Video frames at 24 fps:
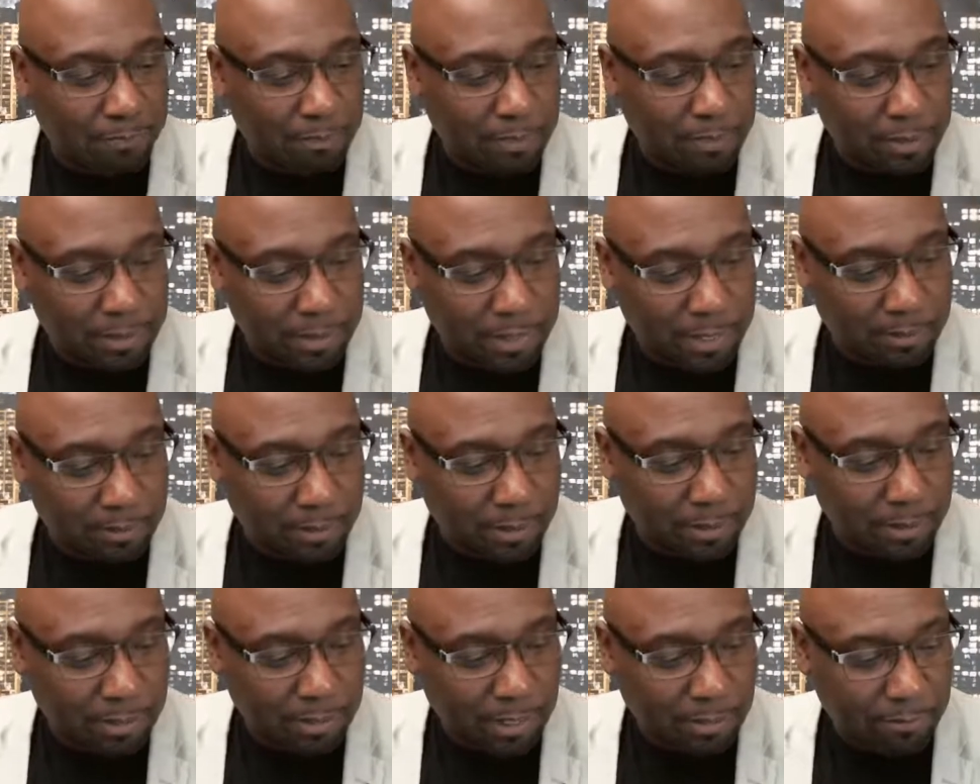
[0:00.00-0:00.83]

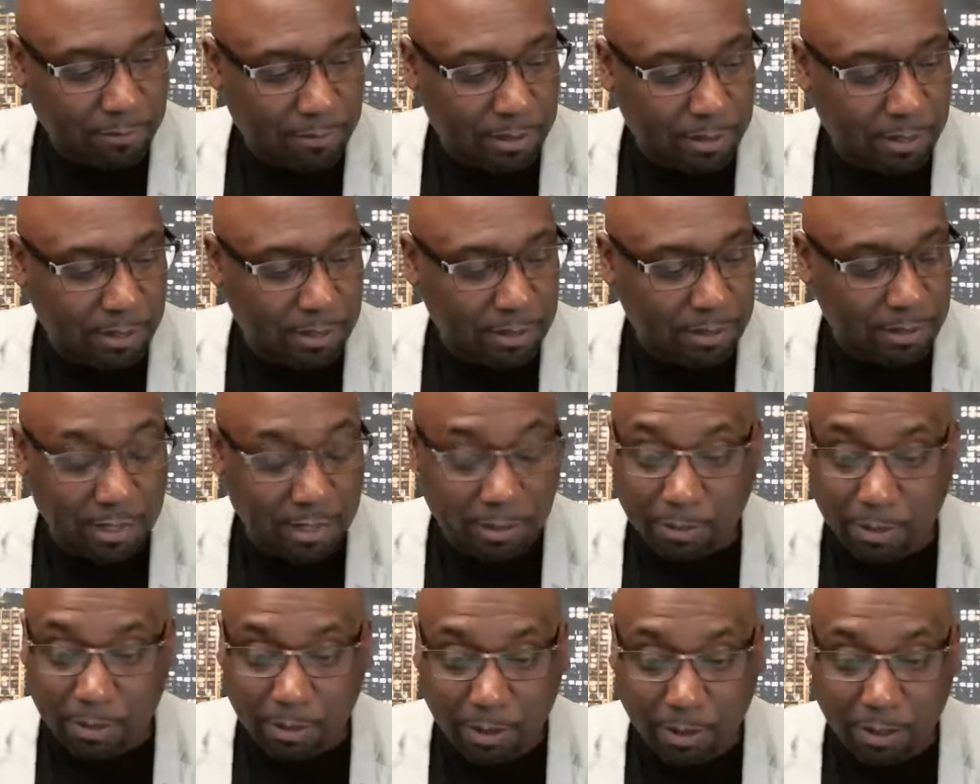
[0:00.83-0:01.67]
Silburn TV,
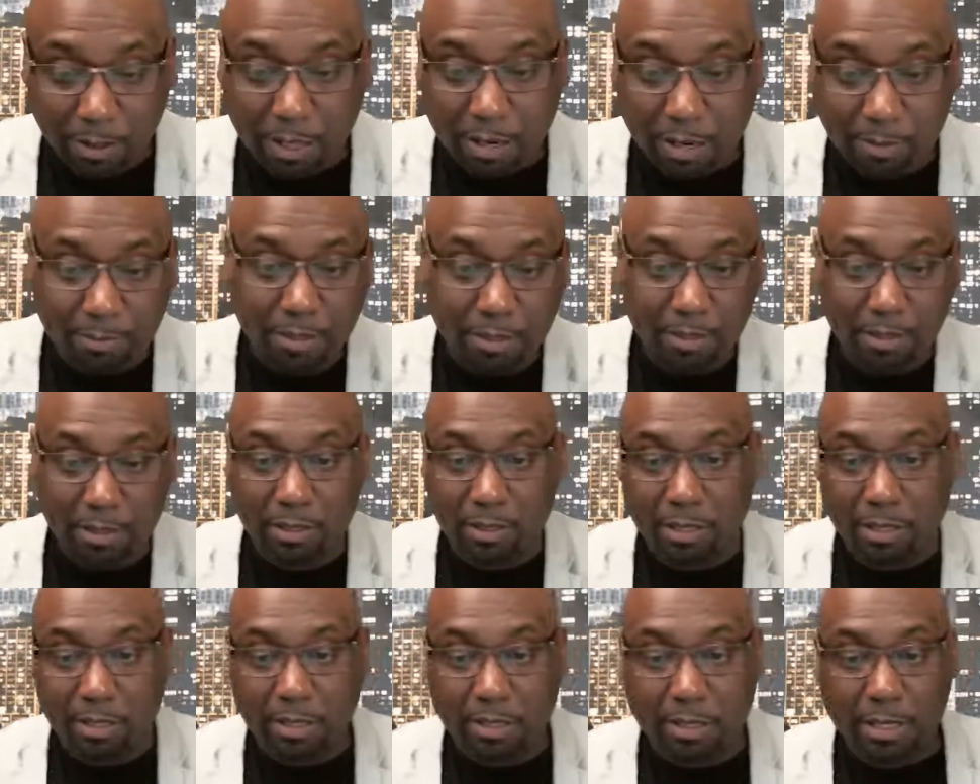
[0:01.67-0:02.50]
Silburn.com.
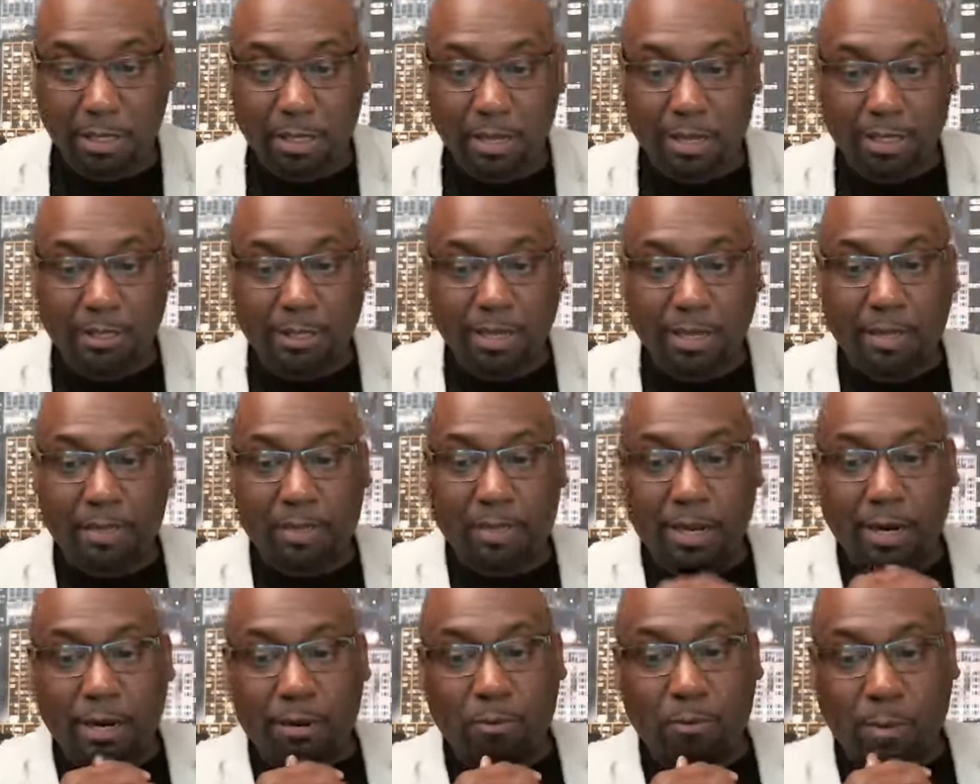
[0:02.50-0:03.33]
Details are
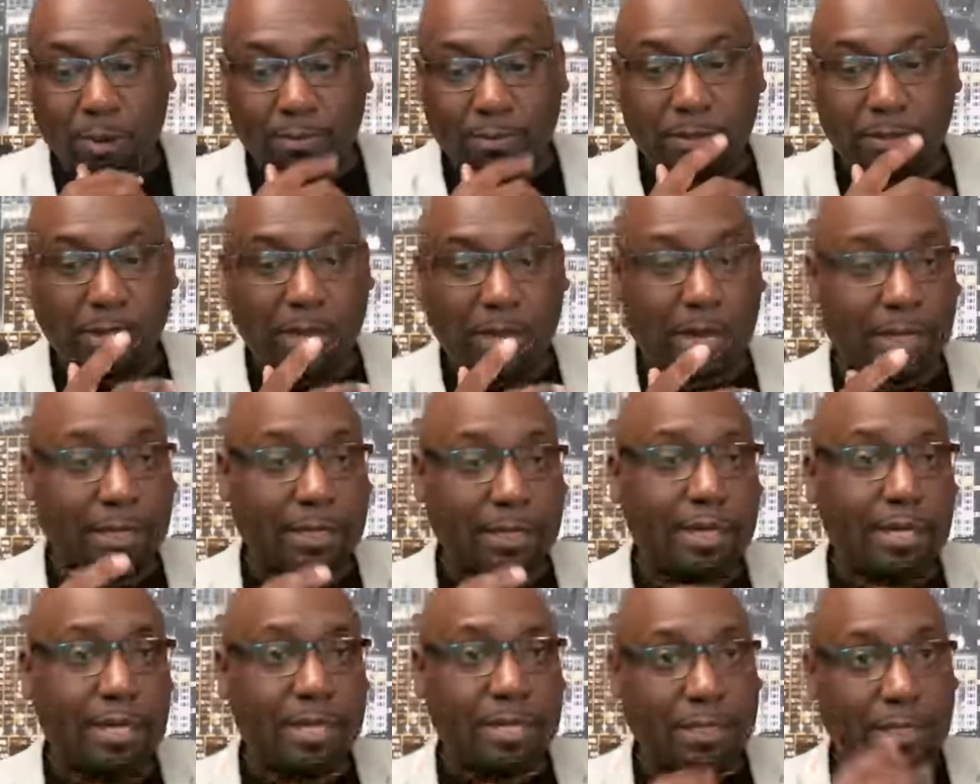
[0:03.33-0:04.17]
there, website,
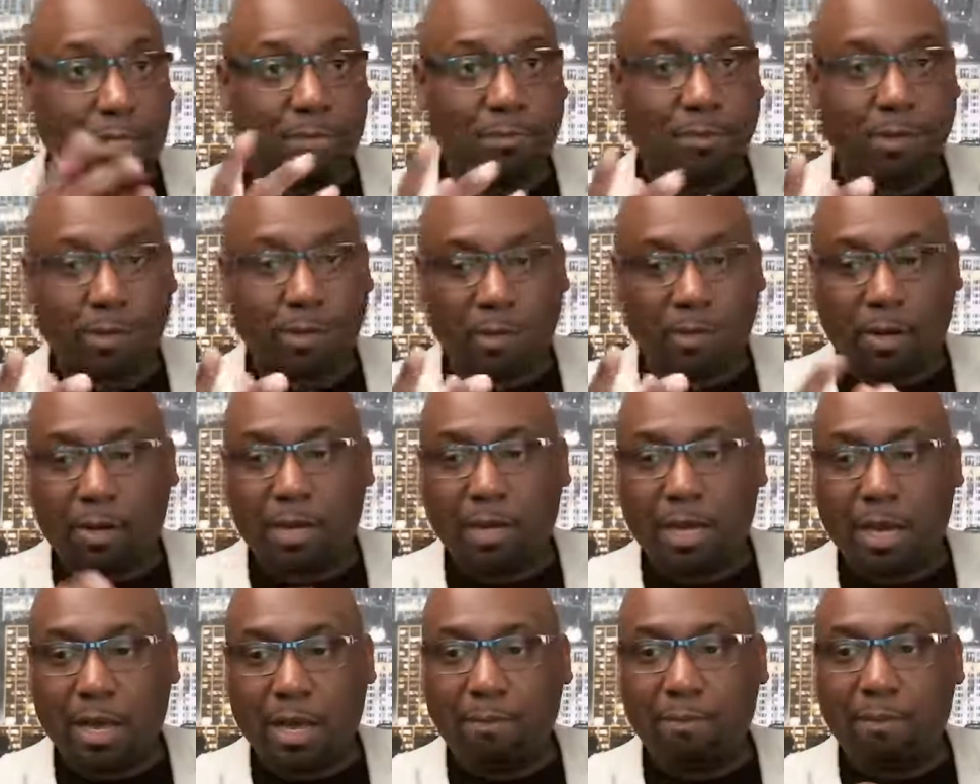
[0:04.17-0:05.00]

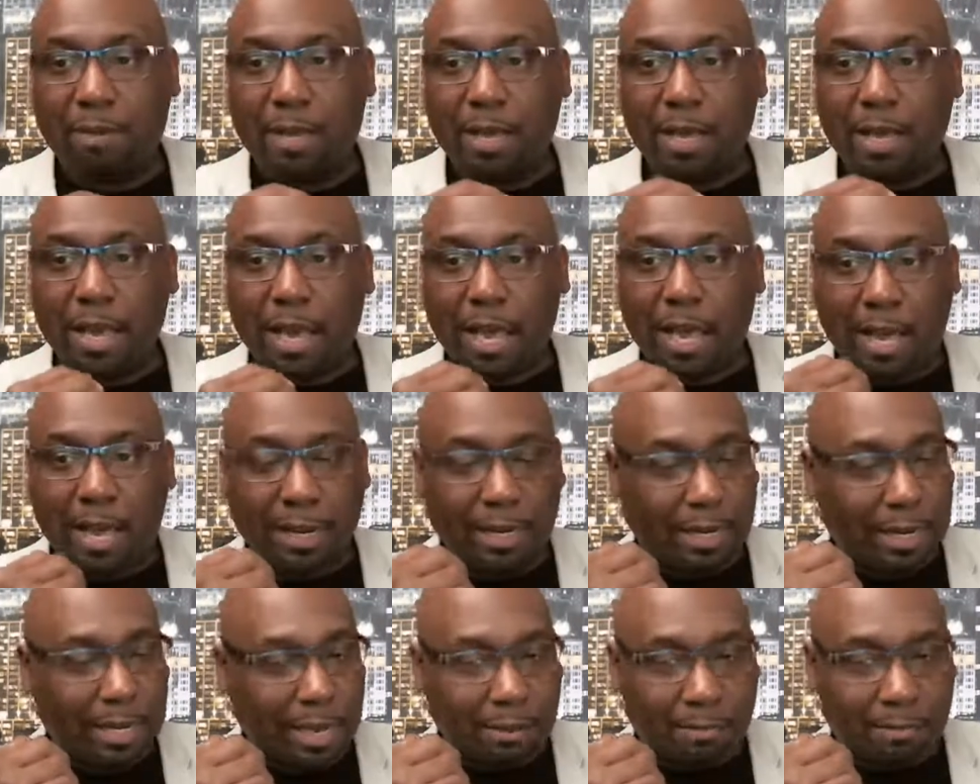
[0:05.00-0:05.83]
Silburn.com.
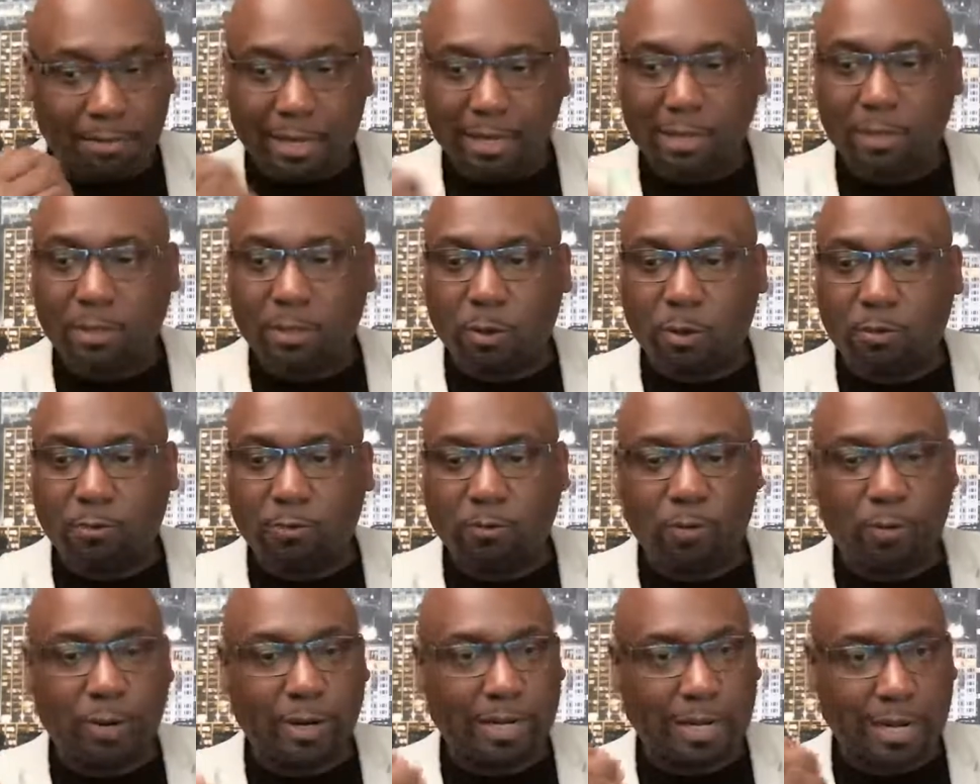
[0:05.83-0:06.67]
And let's go
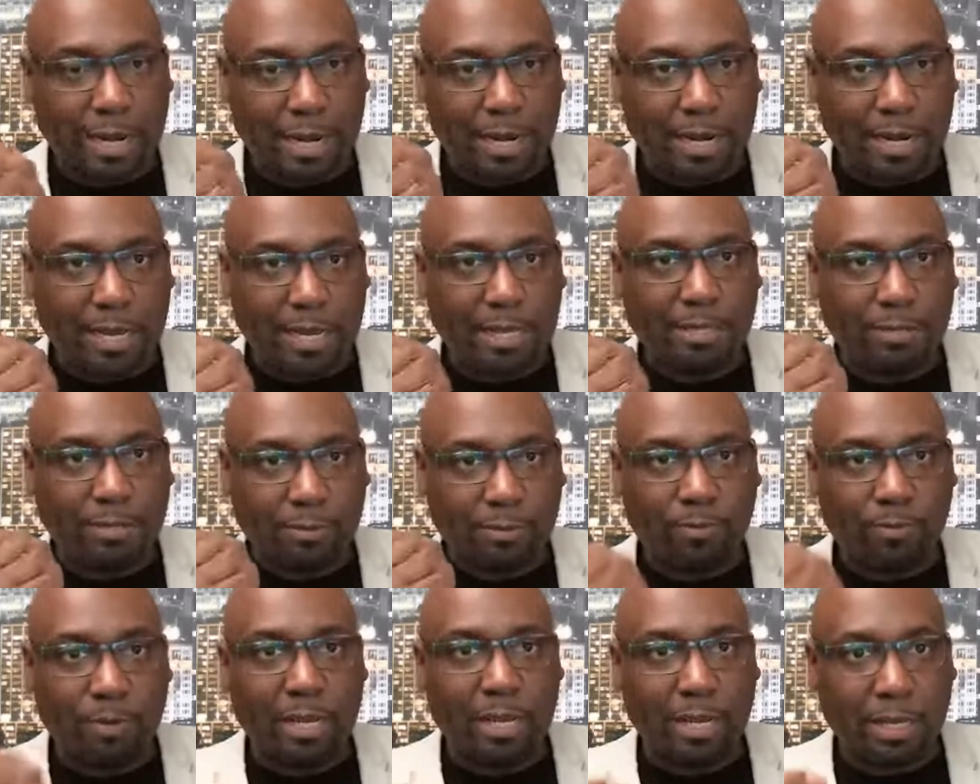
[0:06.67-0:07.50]
for it and let's
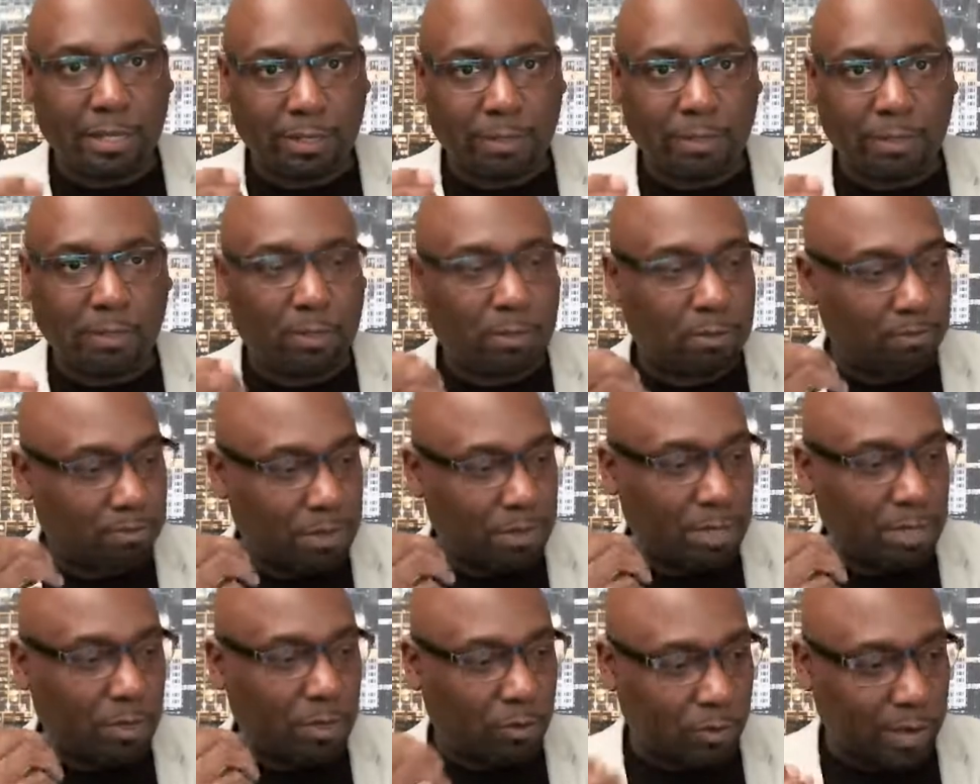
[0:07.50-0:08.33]
really just
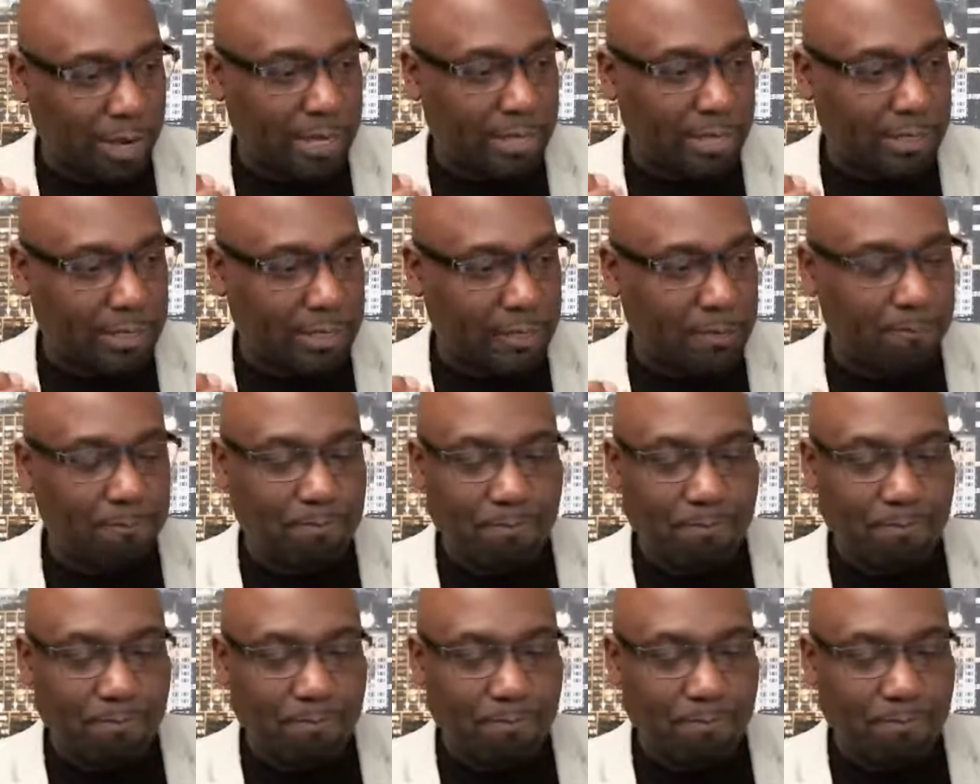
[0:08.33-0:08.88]
be great.